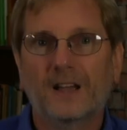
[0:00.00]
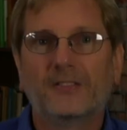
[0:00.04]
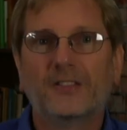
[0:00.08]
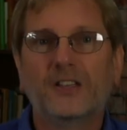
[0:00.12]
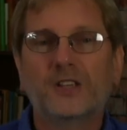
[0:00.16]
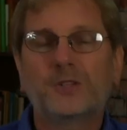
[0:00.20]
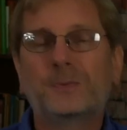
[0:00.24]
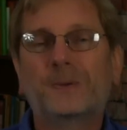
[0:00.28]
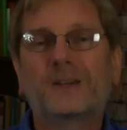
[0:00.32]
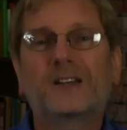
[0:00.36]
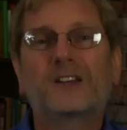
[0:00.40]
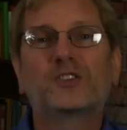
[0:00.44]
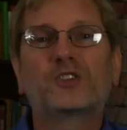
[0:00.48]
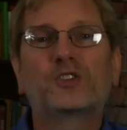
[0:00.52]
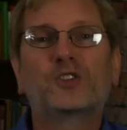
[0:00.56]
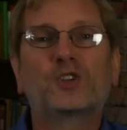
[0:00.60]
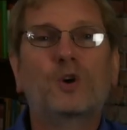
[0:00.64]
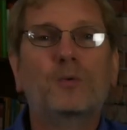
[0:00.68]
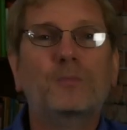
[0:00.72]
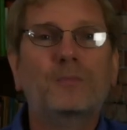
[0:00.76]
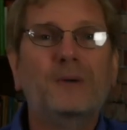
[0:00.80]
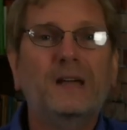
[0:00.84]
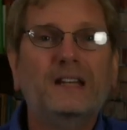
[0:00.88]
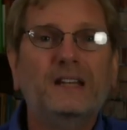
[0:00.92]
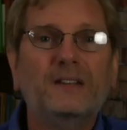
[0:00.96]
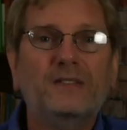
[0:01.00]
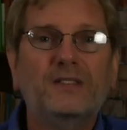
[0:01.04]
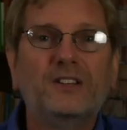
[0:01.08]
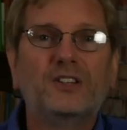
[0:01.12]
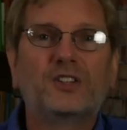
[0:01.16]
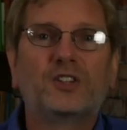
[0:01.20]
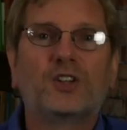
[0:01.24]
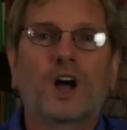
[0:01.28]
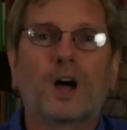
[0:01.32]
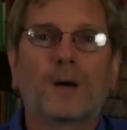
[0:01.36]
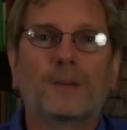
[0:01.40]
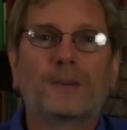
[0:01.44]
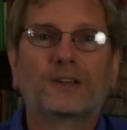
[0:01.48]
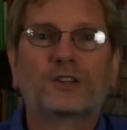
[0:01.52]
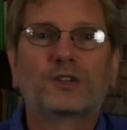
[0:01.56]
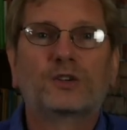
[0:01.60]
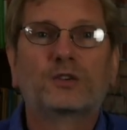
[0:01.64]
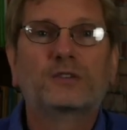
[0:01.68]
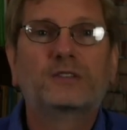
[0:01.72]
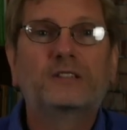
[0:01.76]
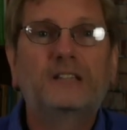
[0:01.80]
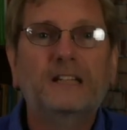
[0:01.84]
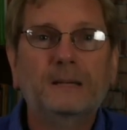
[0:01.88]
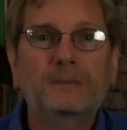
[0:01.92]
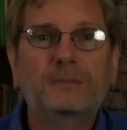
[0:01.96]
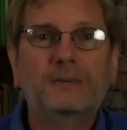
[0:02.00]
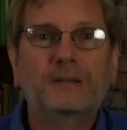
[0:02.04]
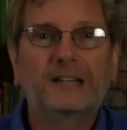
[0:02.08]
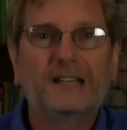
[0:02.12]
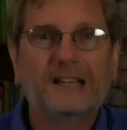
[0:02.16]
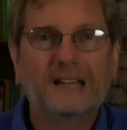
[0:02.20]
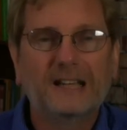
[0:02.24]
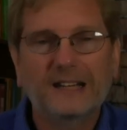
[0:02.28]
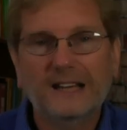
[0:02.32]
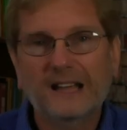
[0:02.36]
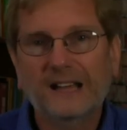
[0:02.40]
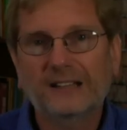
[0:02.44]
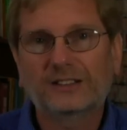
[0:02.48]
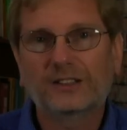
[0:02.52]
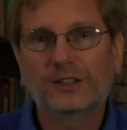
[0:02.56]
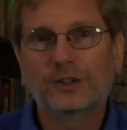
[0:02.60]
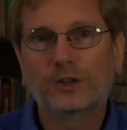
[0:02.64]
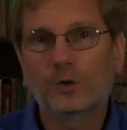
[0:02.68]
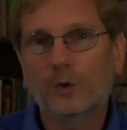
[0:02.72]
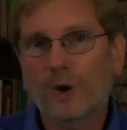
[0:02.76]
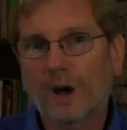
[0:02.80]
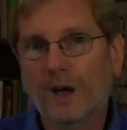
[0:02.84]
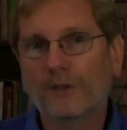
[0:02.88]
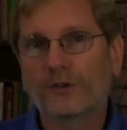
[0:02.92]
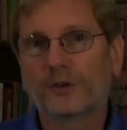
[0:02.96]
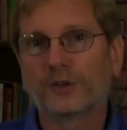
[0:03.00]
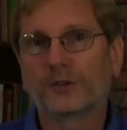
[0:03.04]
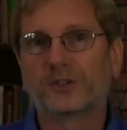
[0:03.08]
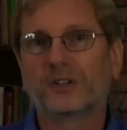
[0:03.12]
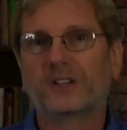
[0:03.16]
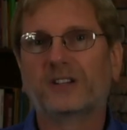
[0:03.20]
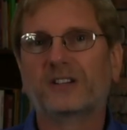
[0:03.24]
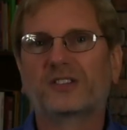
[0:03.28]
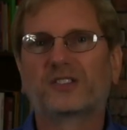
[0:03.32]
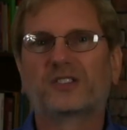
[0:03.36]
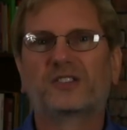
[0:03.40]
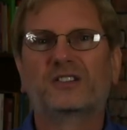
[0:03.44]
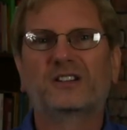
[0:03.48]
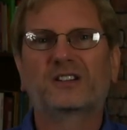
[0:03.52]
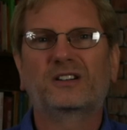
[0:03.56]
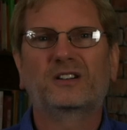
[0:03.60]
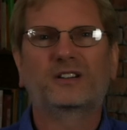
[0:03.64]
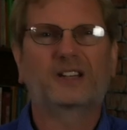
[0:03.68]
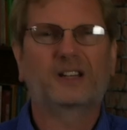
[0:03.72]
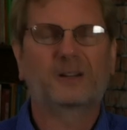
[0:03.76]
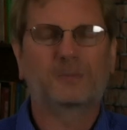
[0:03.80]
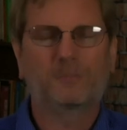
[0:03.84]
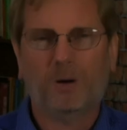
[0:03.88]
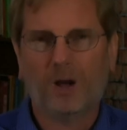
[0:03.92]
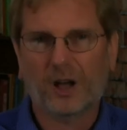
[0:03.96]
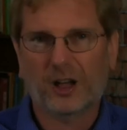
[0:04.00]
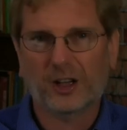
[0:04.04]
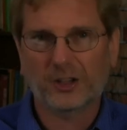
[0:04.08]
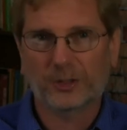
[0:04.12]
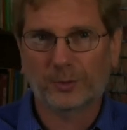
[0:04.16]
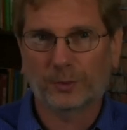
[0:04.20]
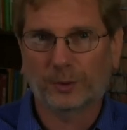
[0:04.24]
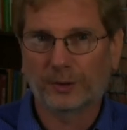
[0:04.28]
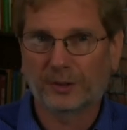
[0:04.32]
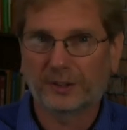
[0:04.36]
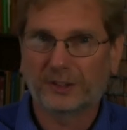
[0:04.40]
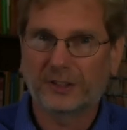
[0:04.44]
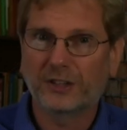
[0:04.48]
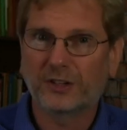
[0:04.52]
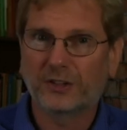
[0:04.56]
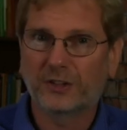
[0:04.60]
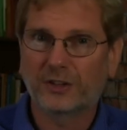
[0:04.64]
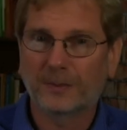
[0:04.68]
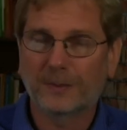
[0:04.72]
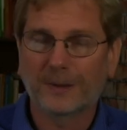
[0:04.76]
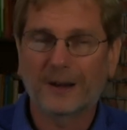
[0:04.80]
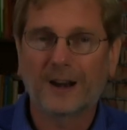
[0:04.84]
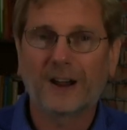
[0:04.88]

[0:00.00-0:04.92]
That's because so many of these topics are deeply connected to others, and it's nearly impossible to teach them in